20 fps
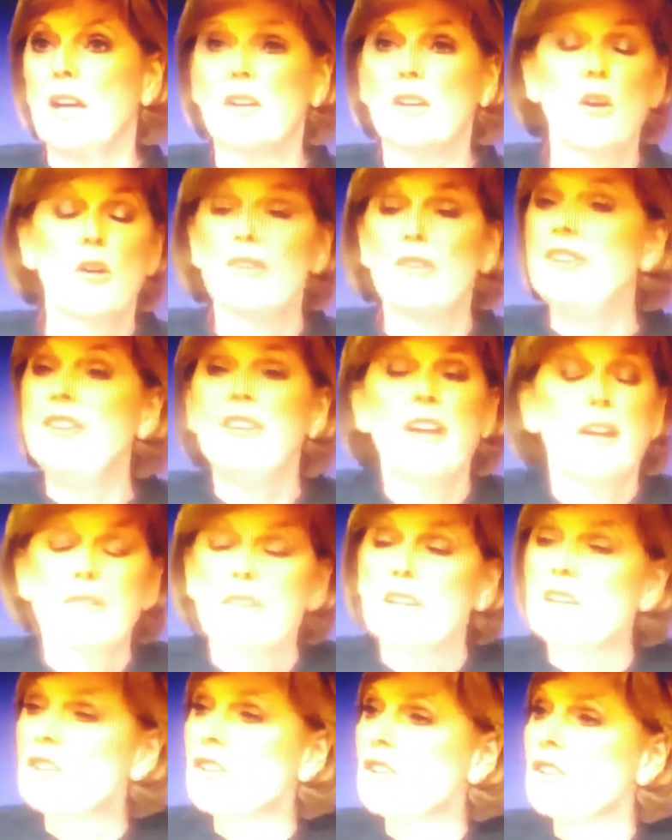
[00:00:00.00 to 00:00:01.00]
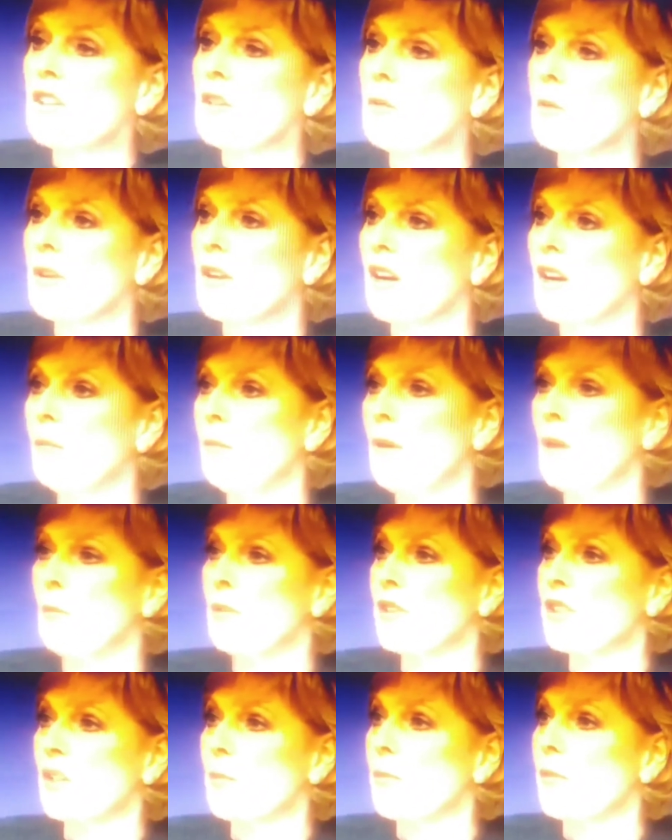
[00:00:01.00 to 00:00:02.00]
had got nothing to do with our
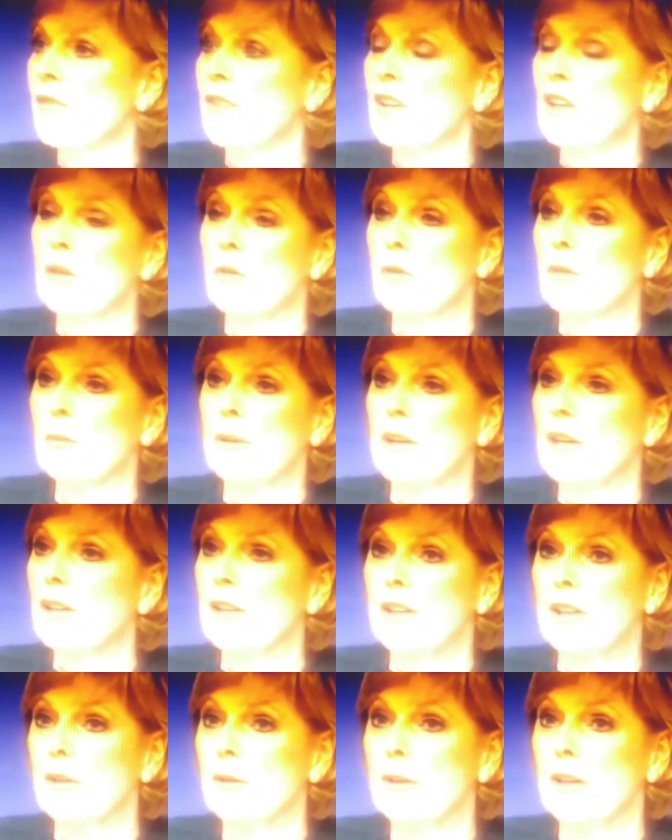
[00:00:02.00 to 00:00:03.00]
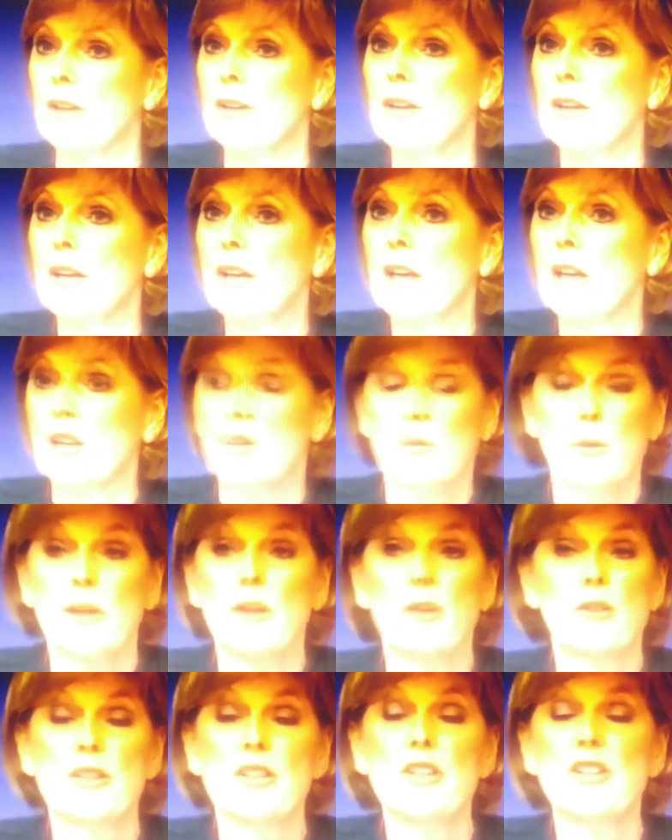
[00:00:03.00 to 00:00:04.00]
membership of the European Union, because we're
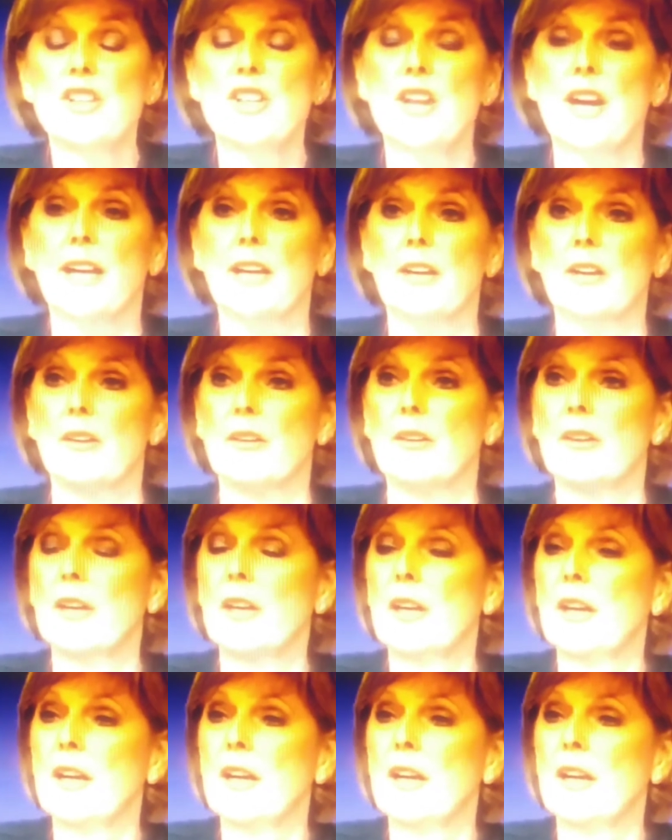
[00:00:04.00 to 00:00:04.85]
not in Schengen.